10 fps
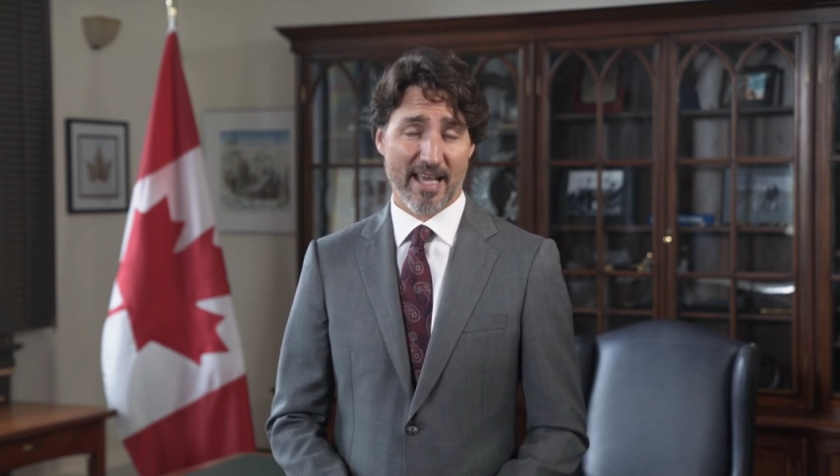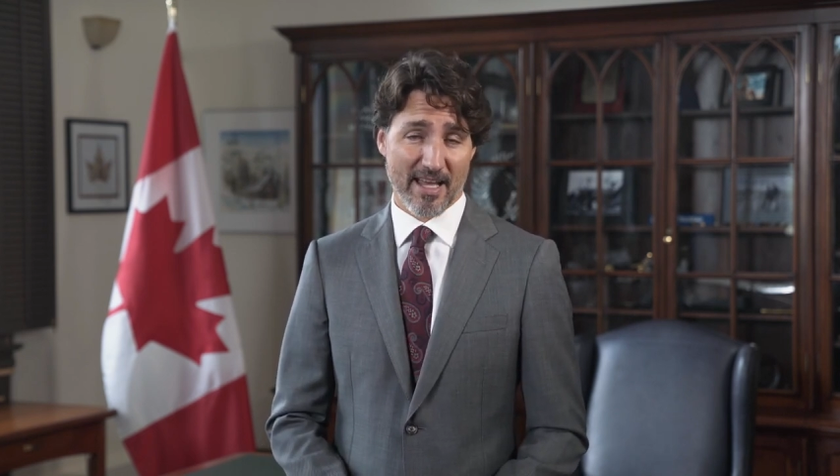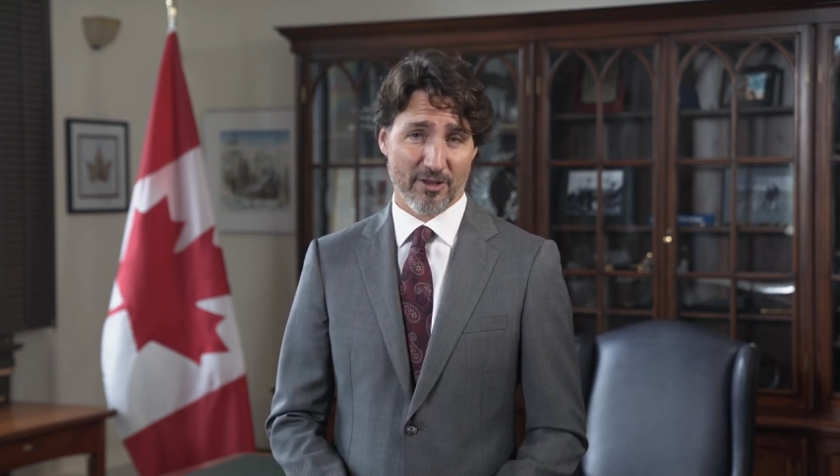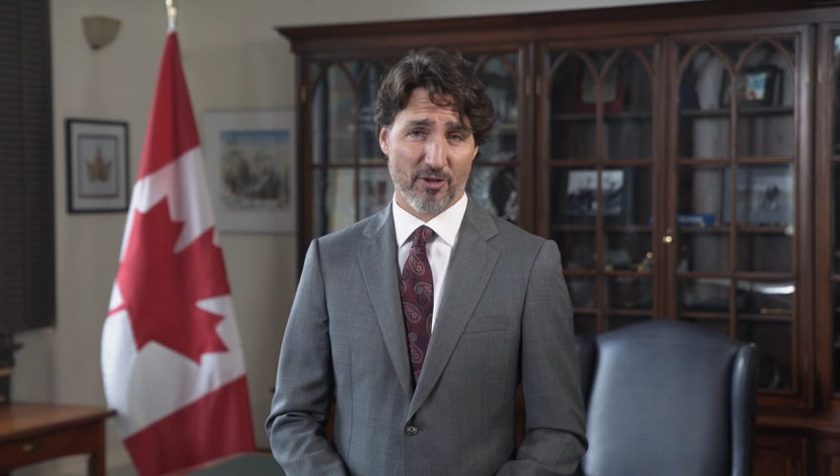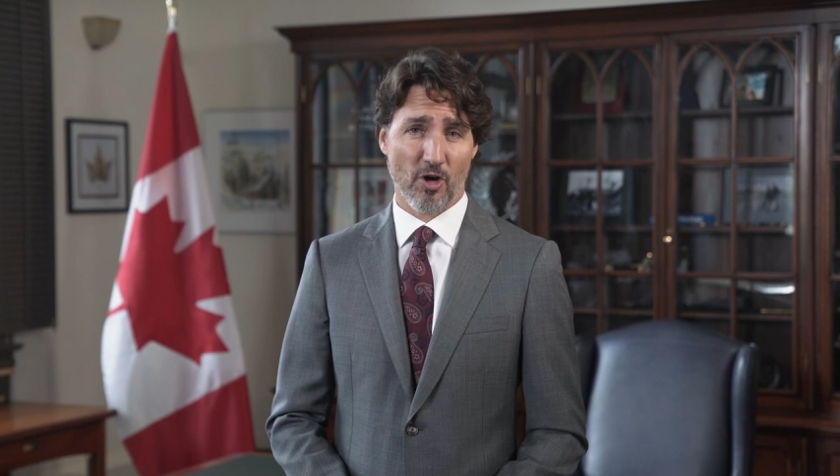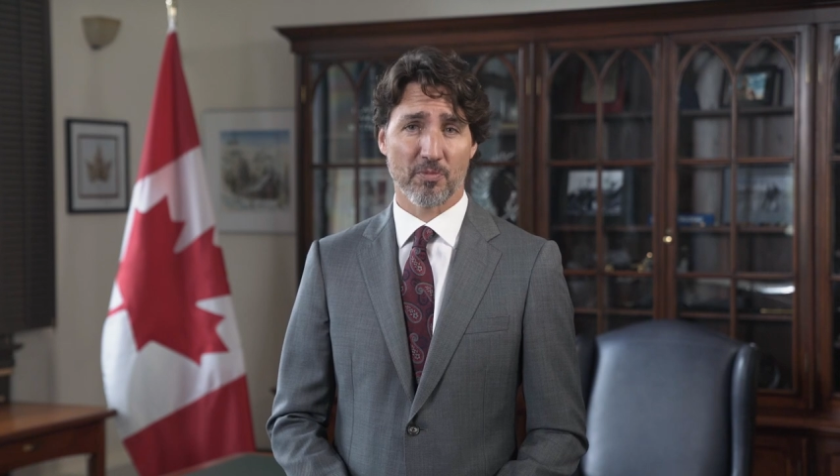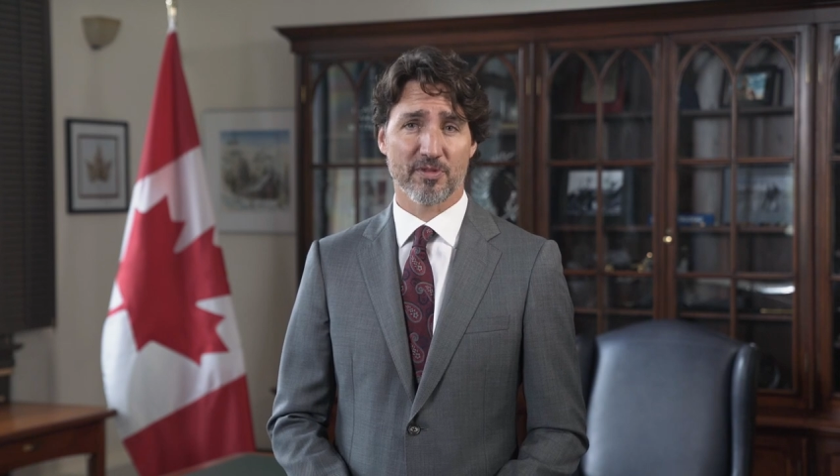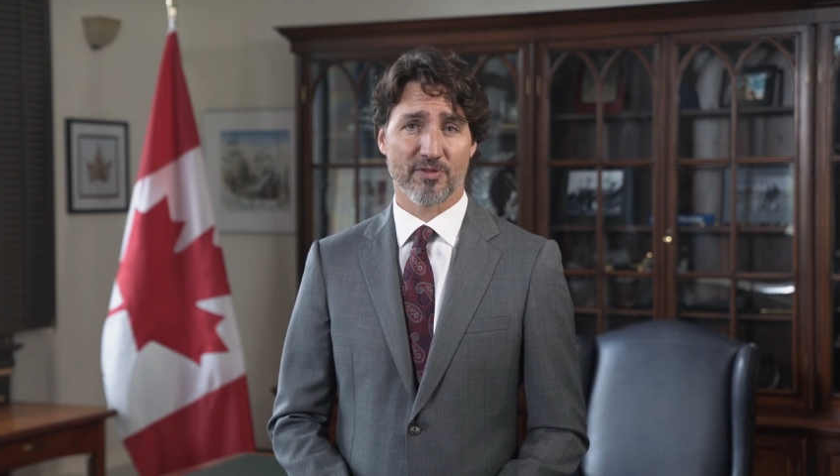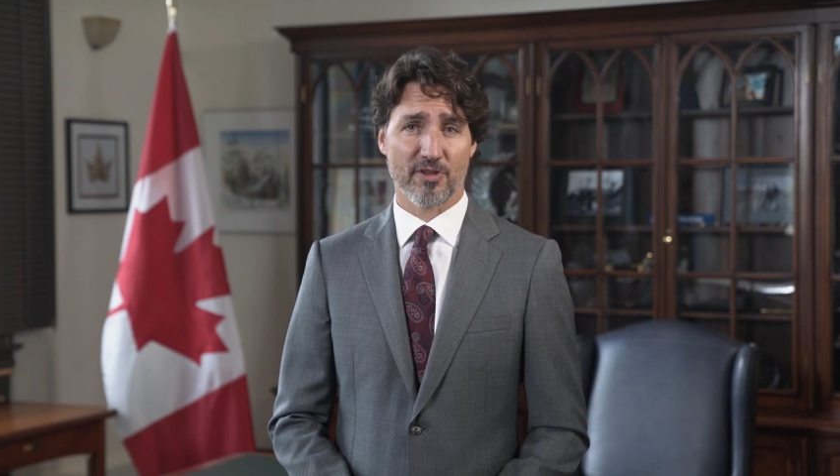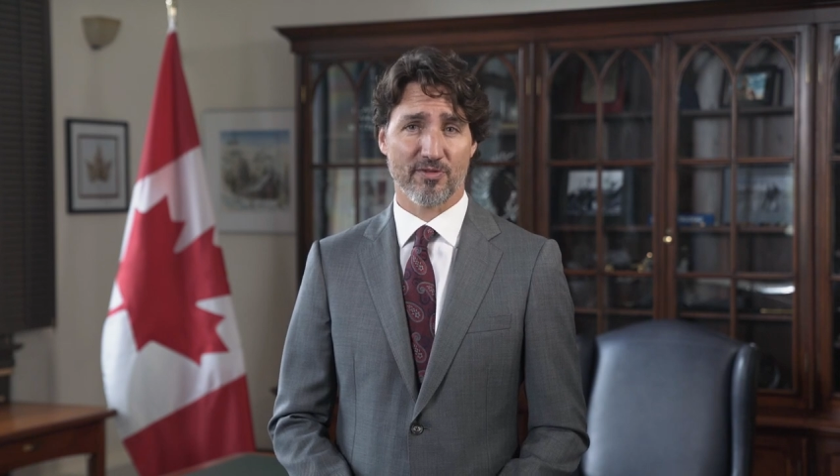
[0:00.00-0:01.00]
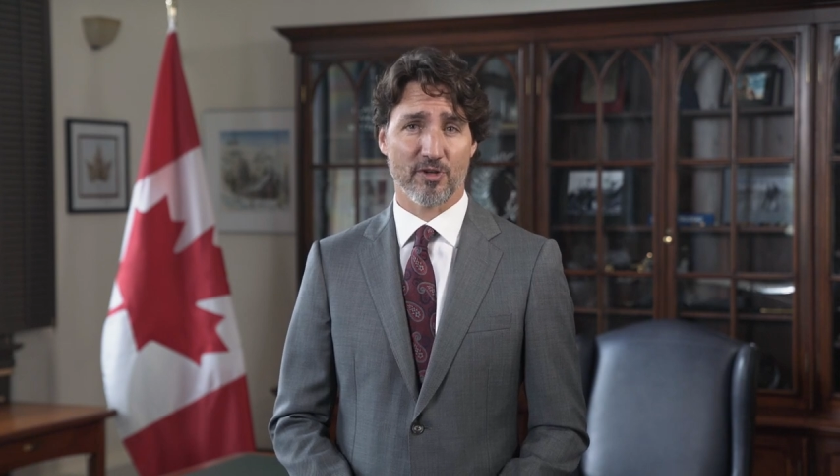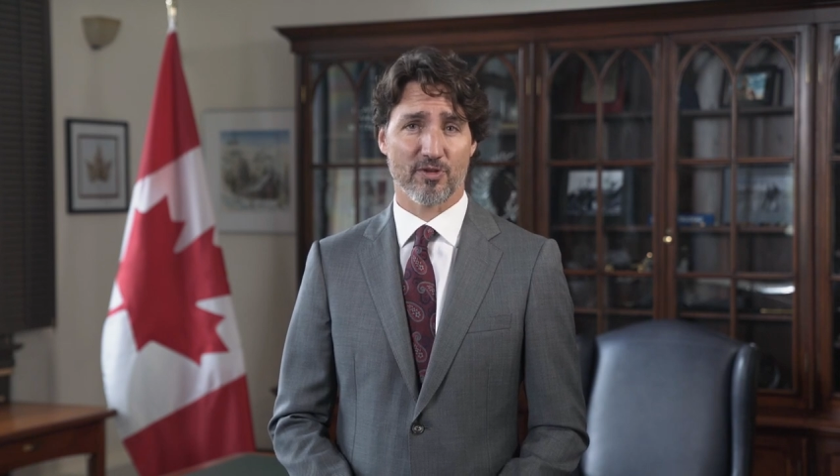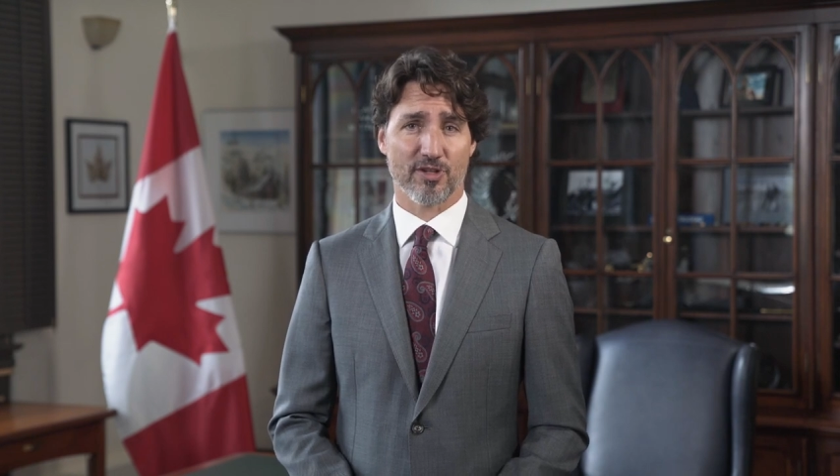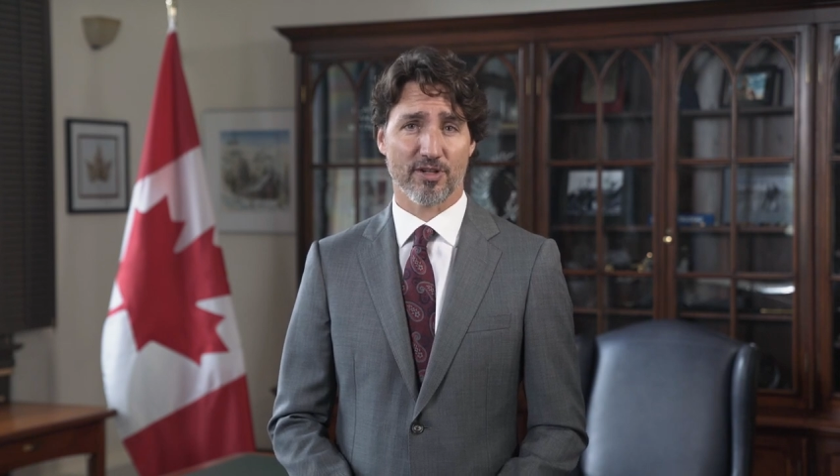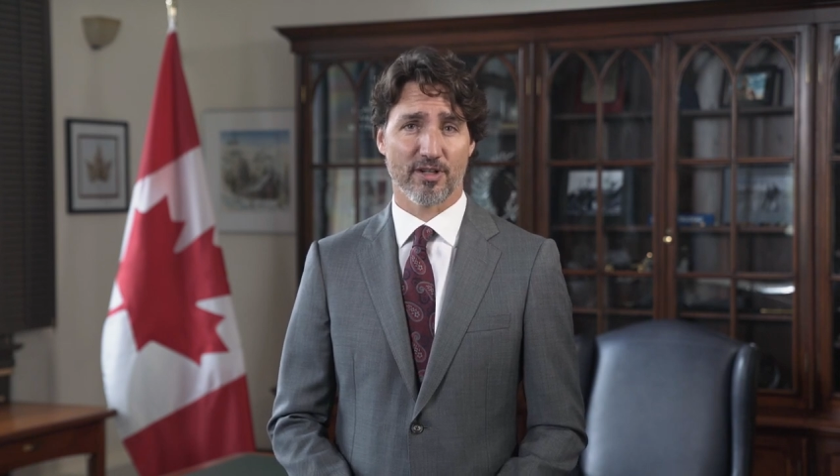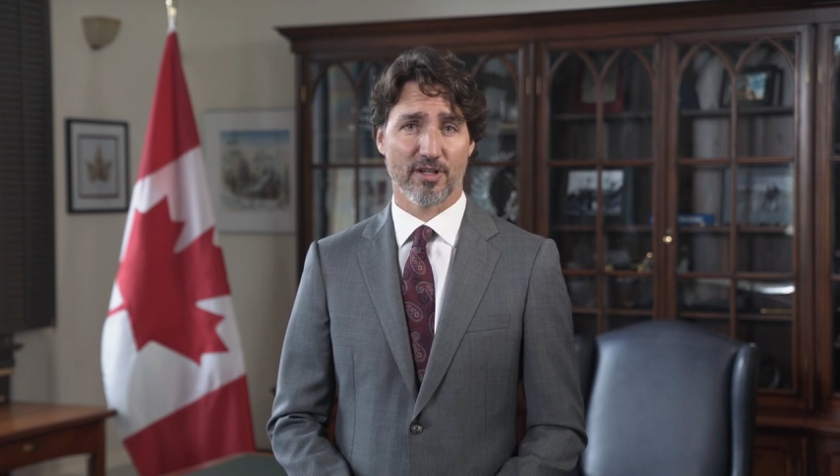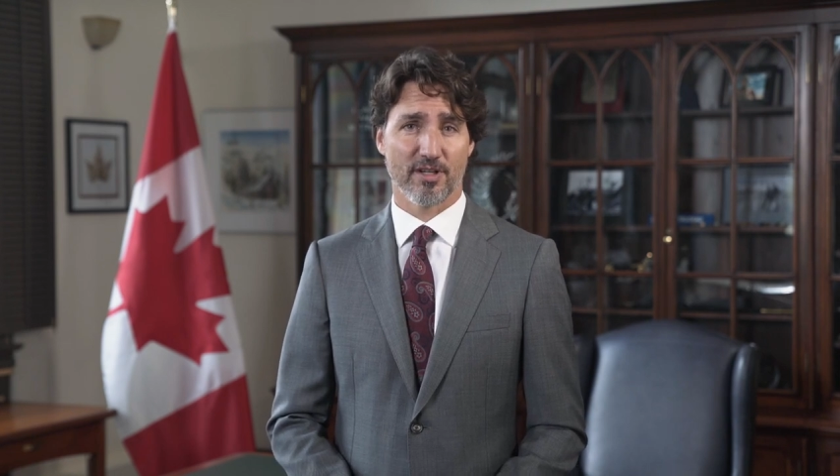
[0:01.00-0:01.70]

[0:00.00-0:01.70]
and their hopes for the future.